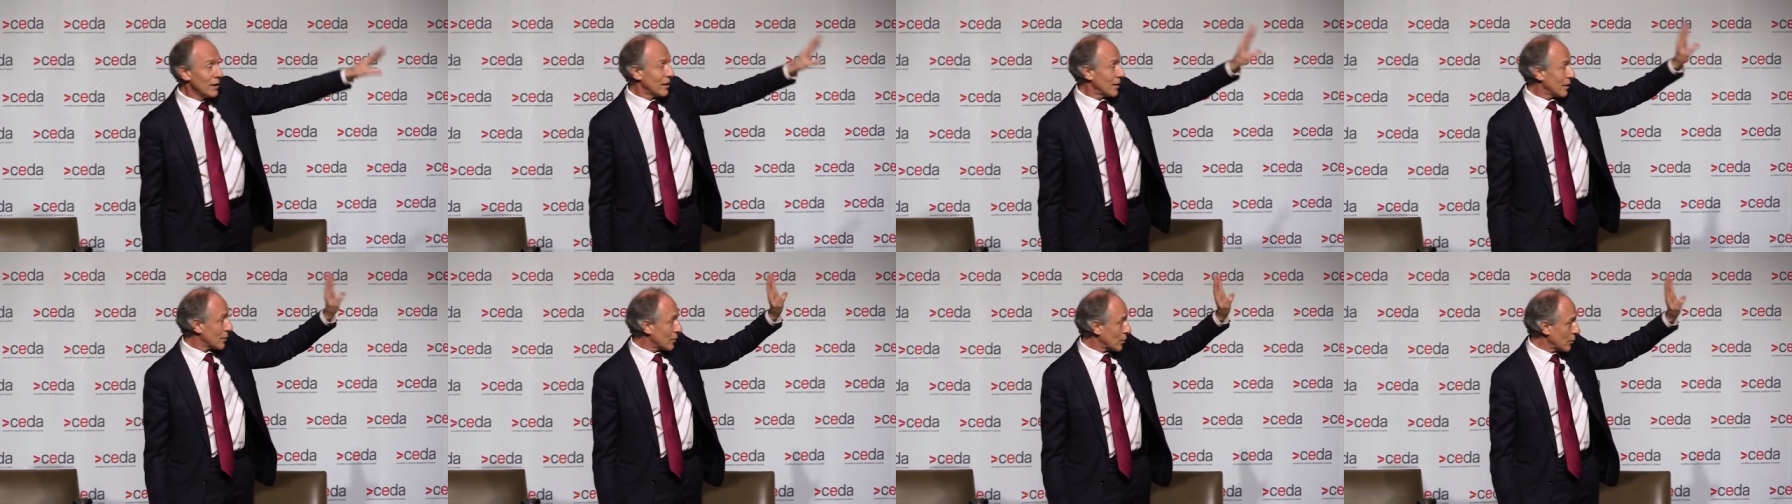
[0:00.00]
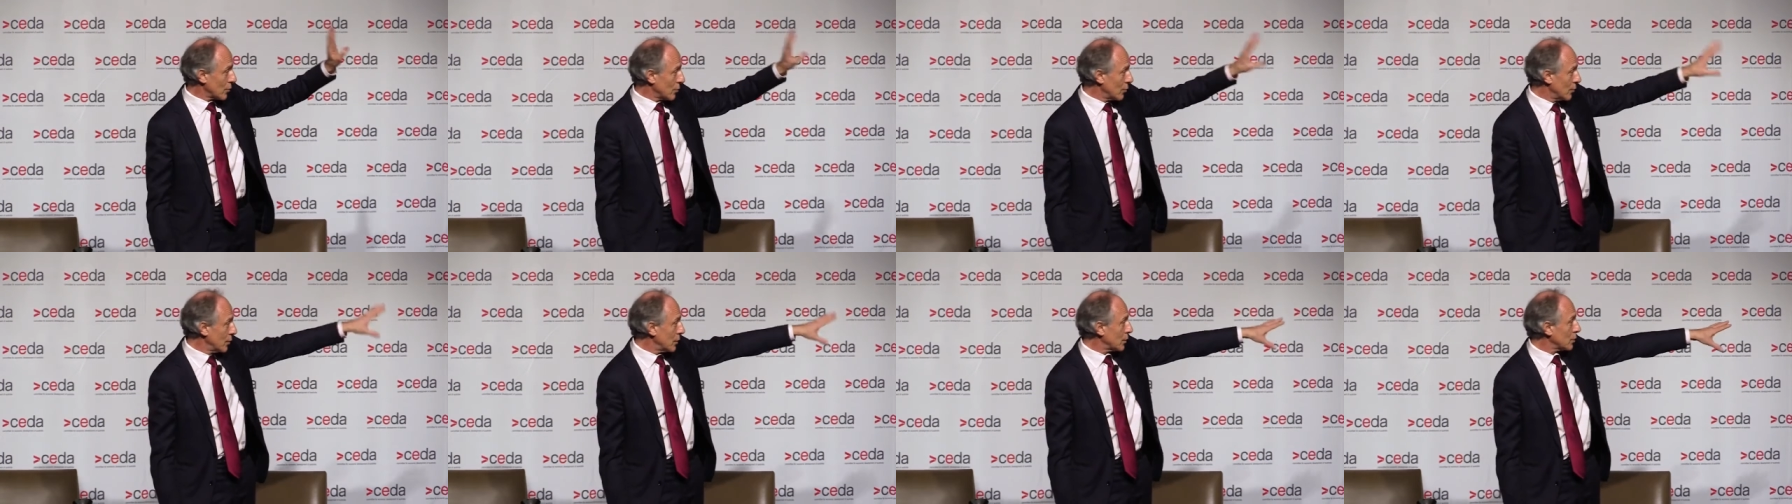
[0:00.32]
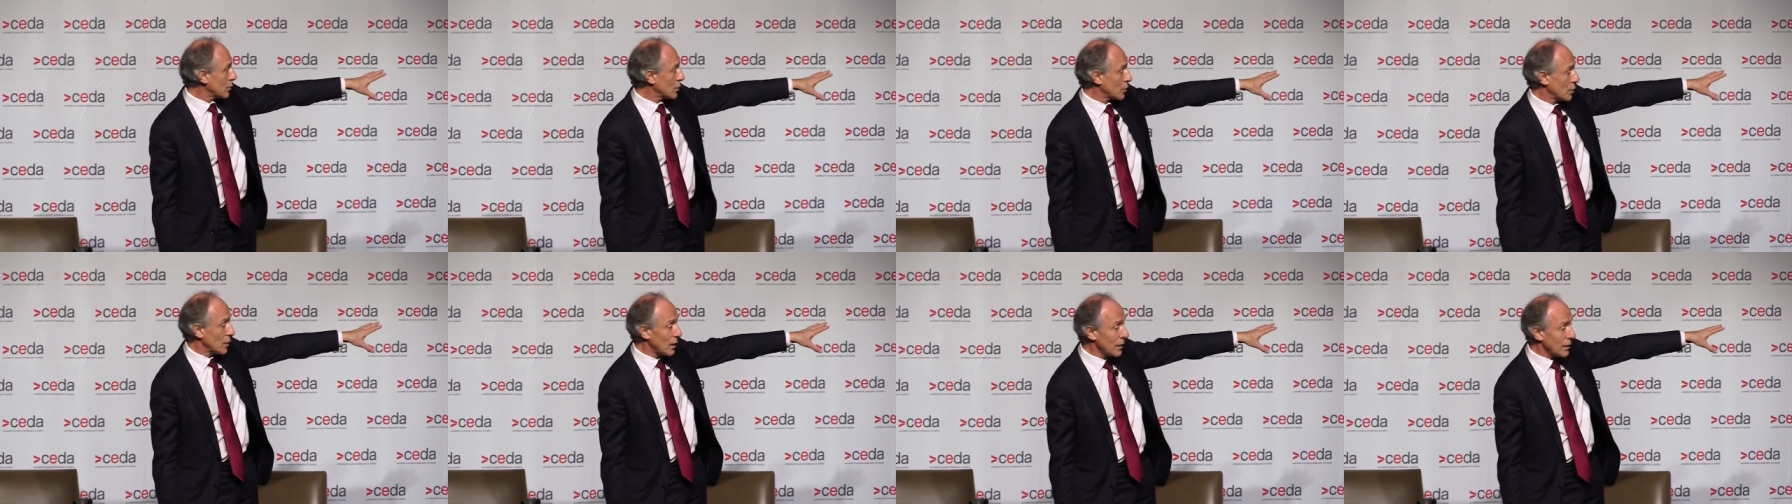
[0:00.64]
That's a
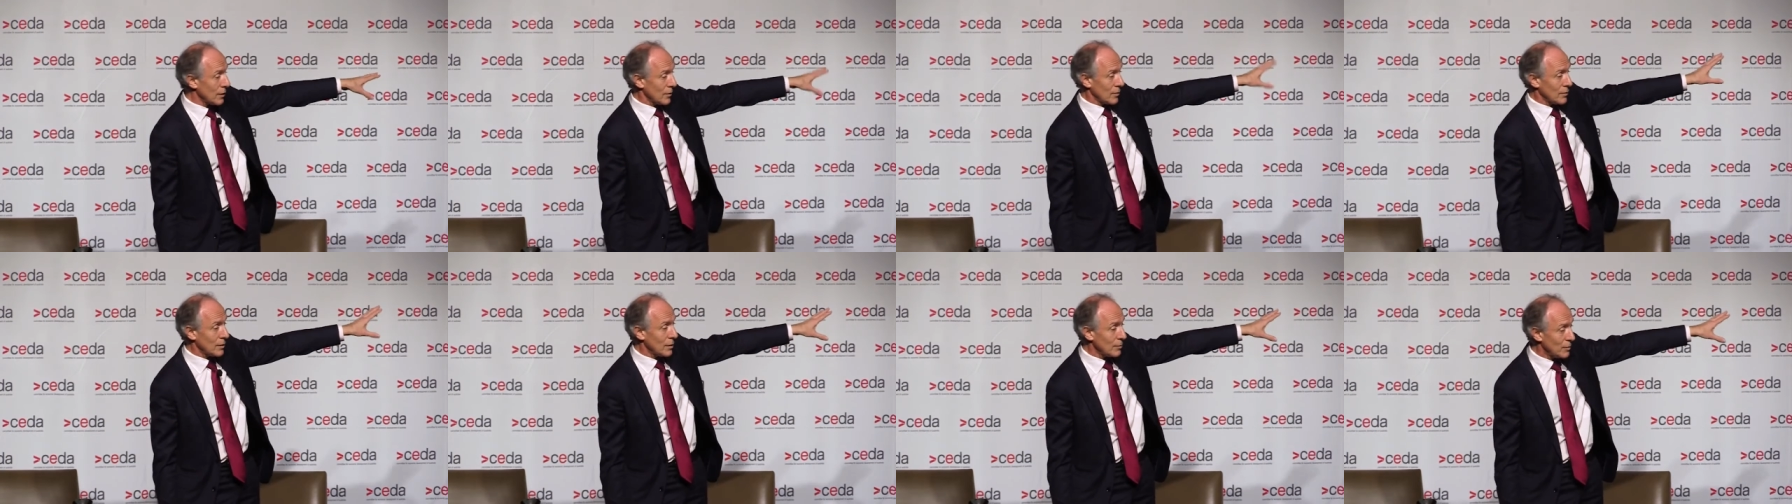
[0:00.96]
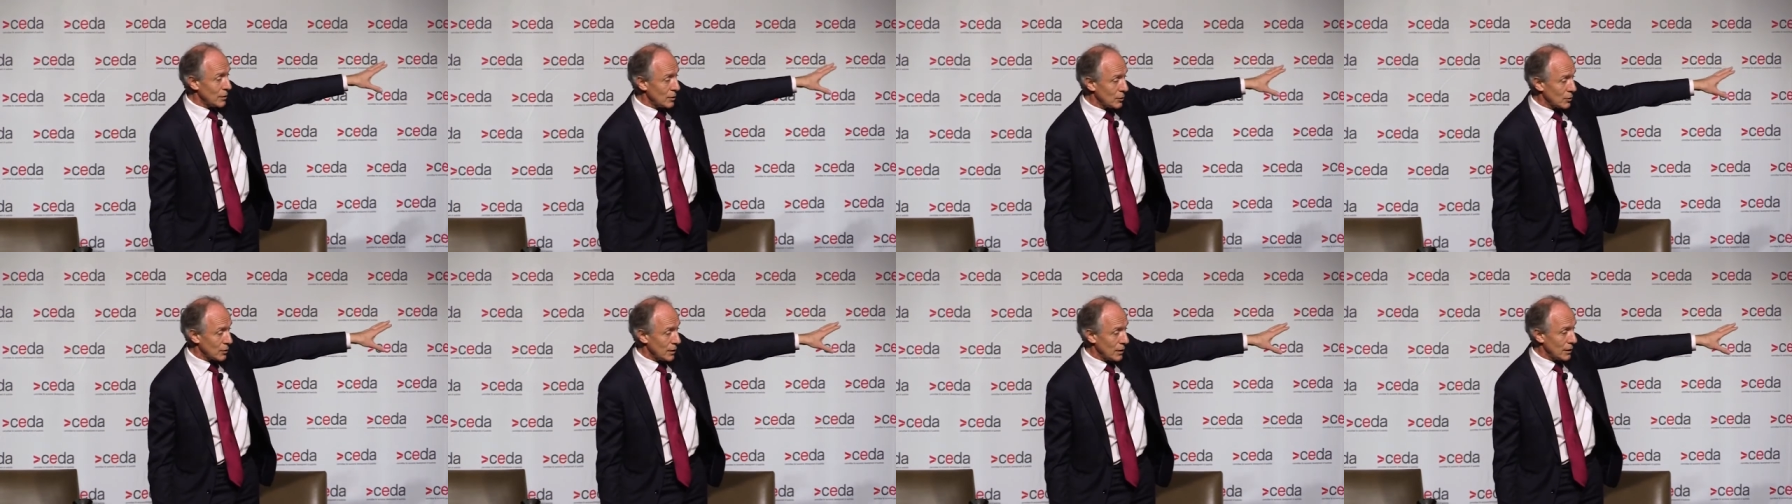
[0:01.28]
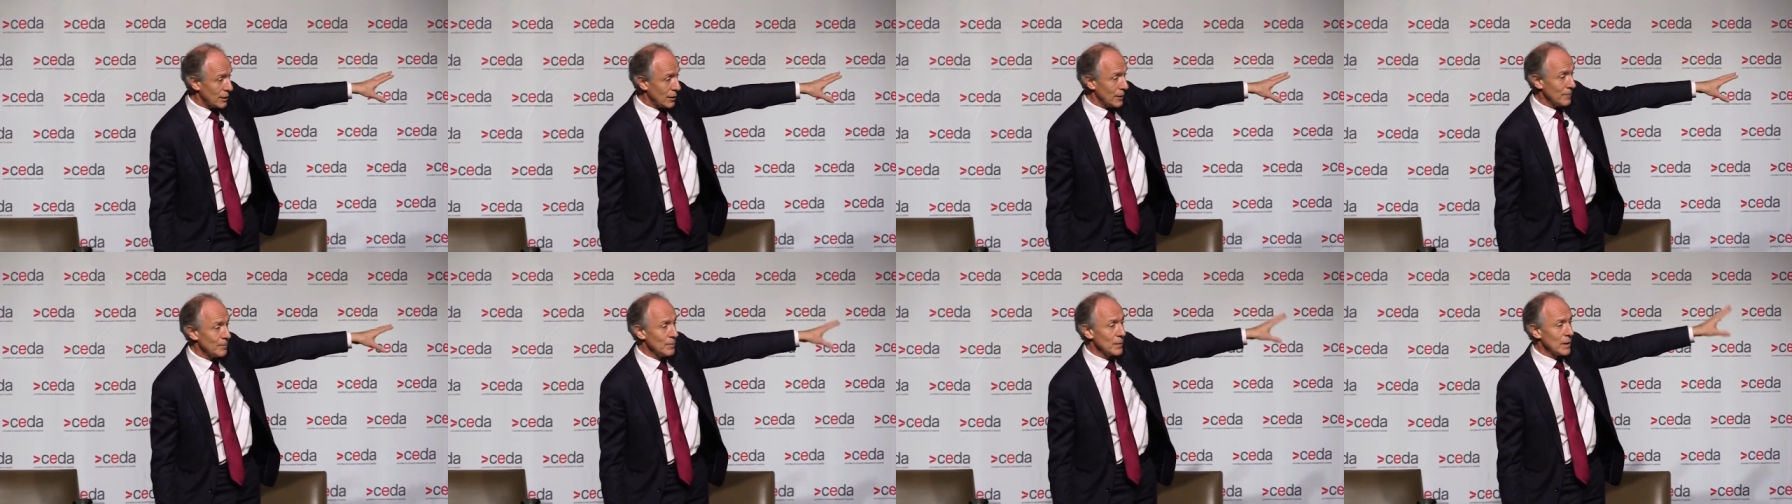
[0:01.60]
real truck, a semi
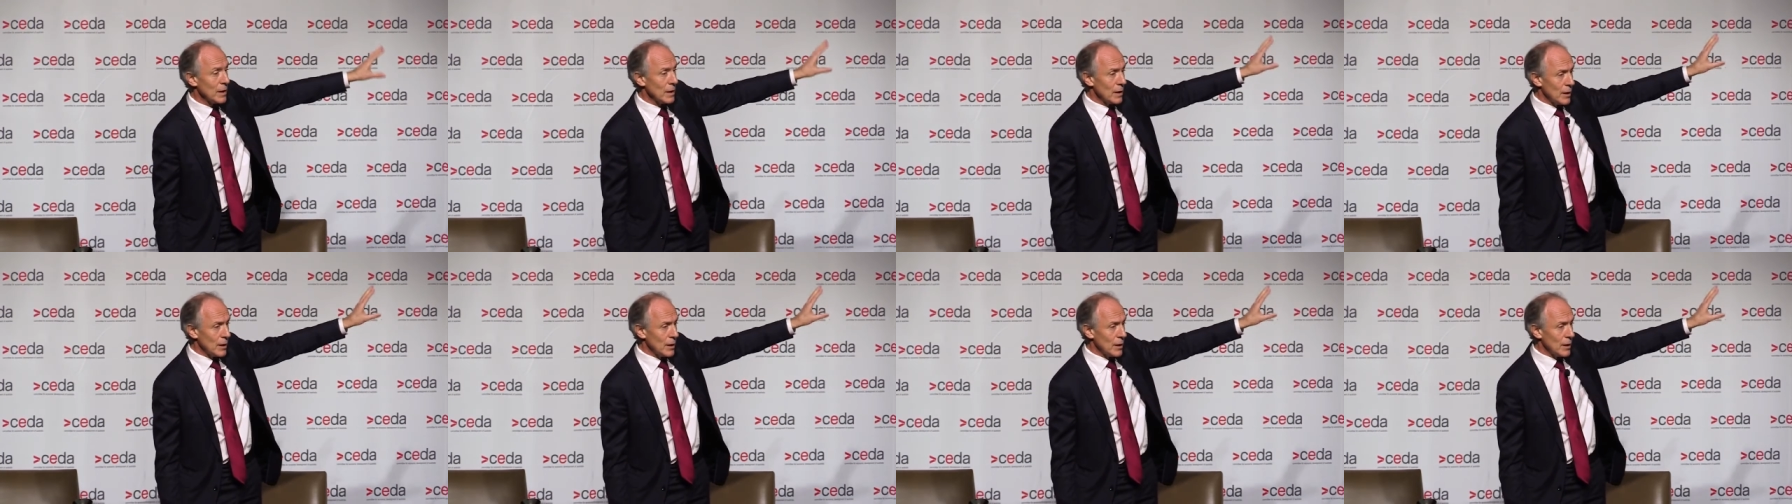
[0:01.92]
trailer